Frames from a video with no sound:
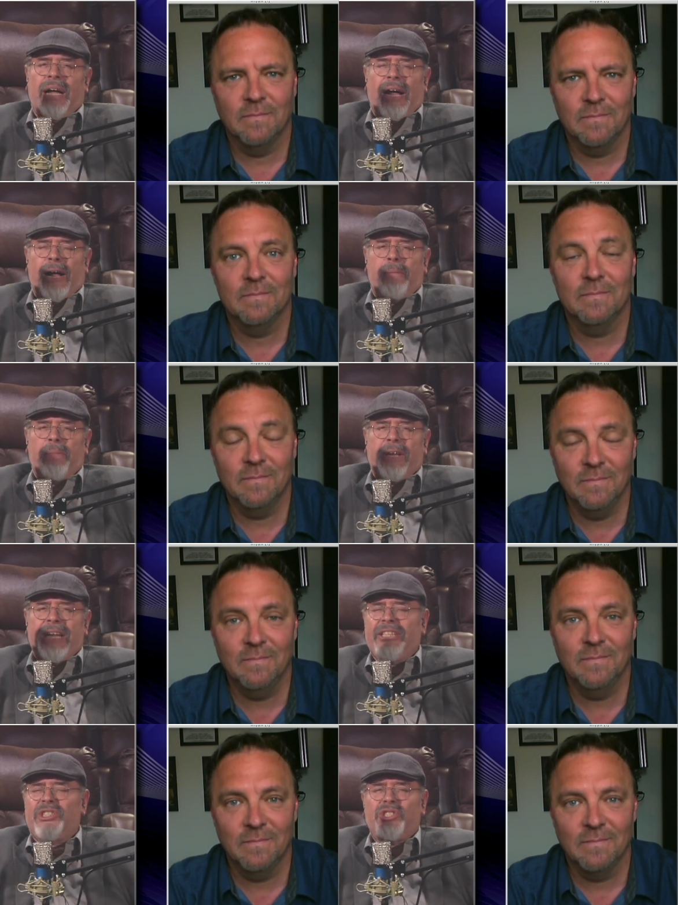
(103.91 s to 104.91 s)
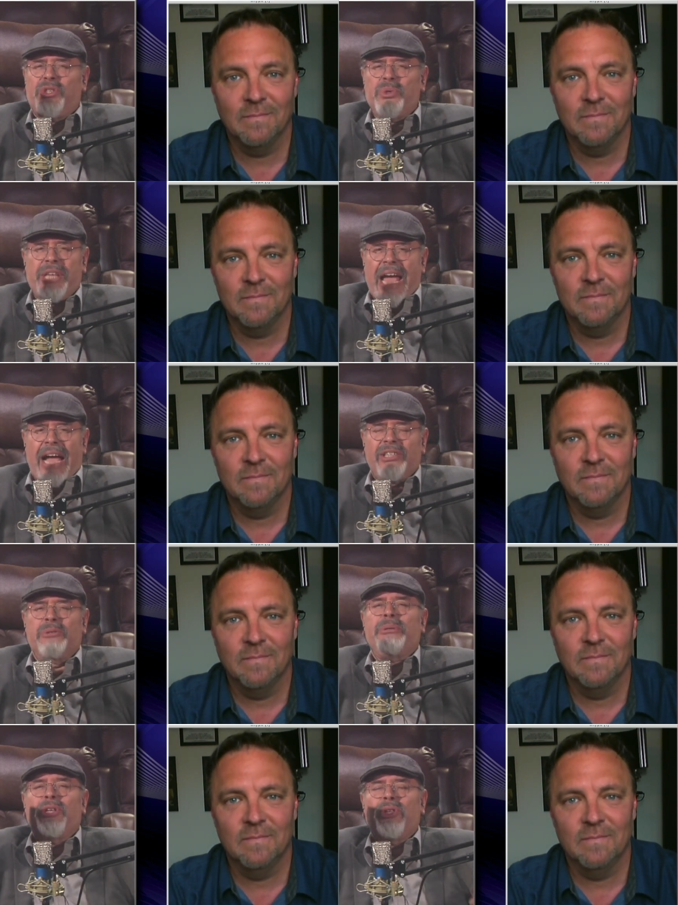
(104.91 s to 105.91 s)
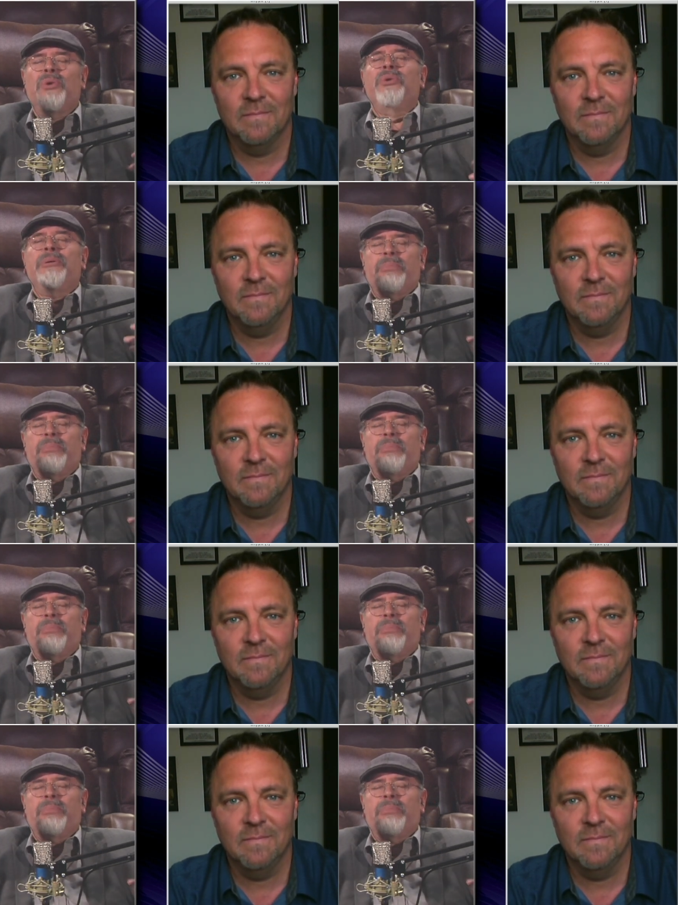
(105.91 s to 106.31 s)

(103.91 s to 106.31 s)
Speaker 1: And not just you, the actor, but you, the